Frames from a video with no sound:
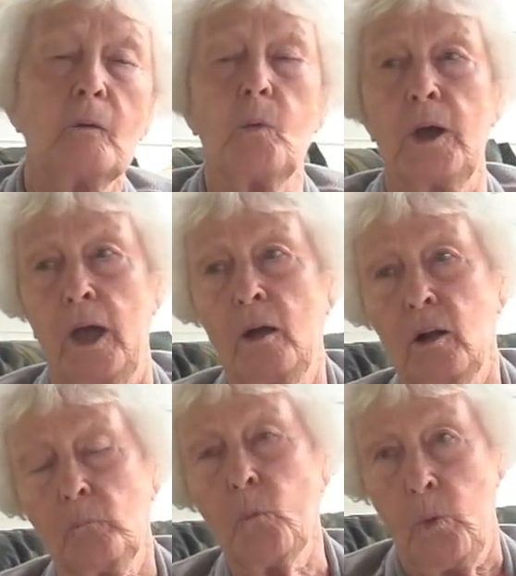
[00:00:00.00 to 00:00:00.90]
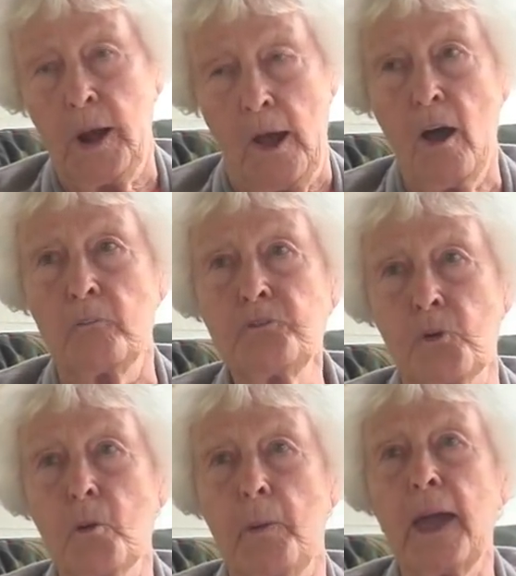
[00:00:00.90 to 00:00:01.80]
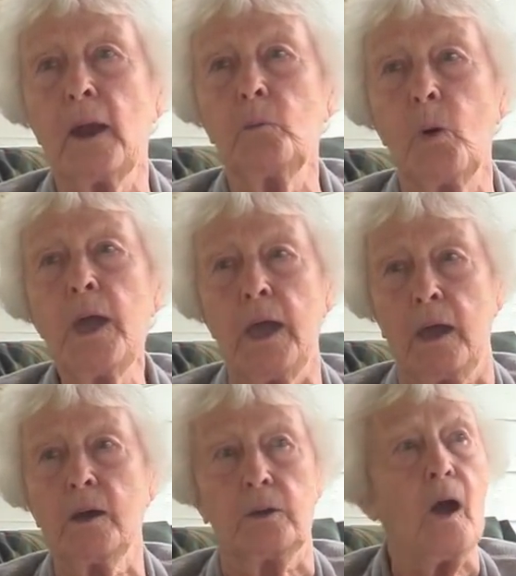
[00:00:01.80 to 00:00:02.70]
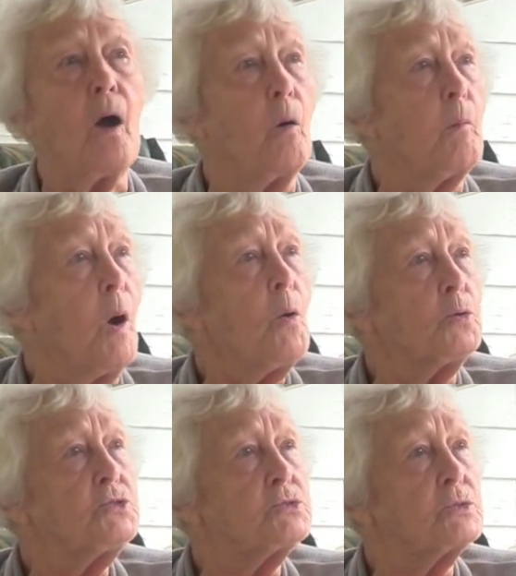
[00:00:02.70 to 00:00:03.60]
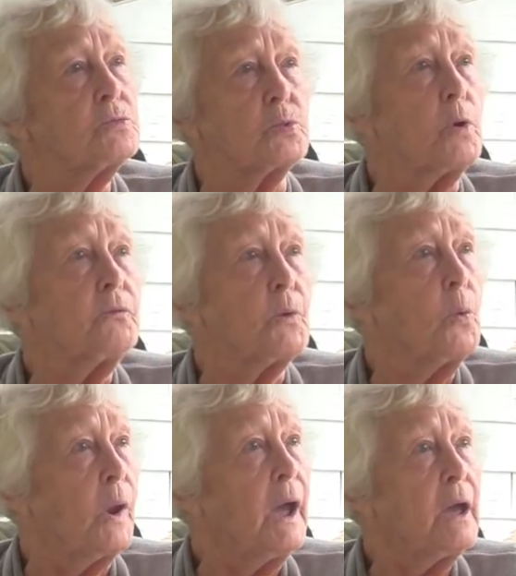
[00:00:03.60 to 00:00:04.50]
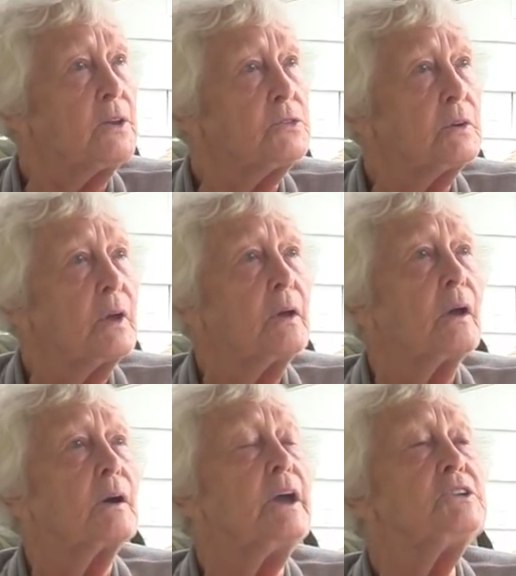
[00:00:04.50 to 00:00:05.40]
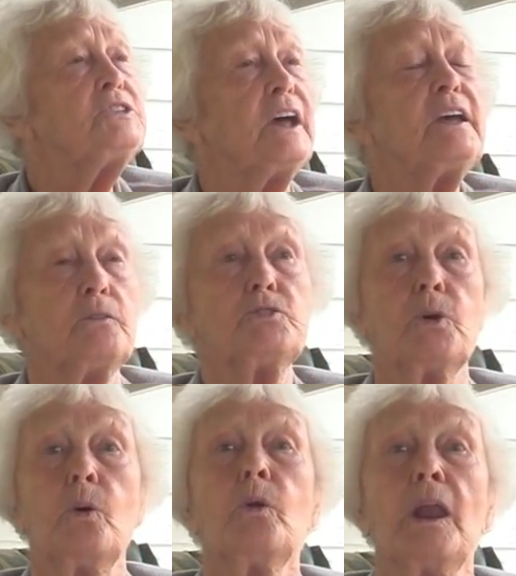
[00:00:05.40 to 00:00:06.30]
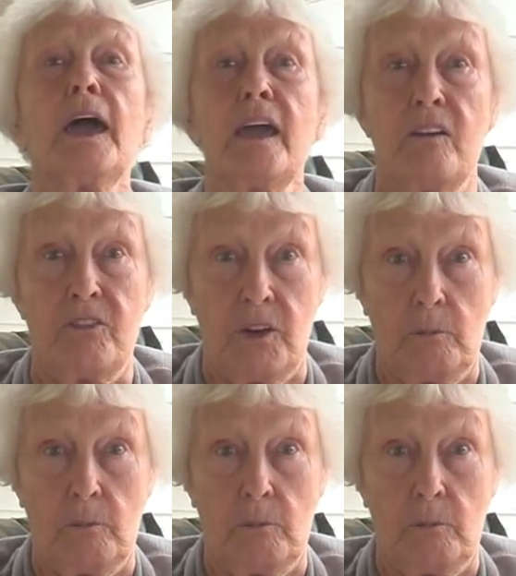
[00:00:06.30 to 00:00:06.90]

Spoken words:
Well, went on for about a week, almost 3 or 4 days. He said he was going to leave.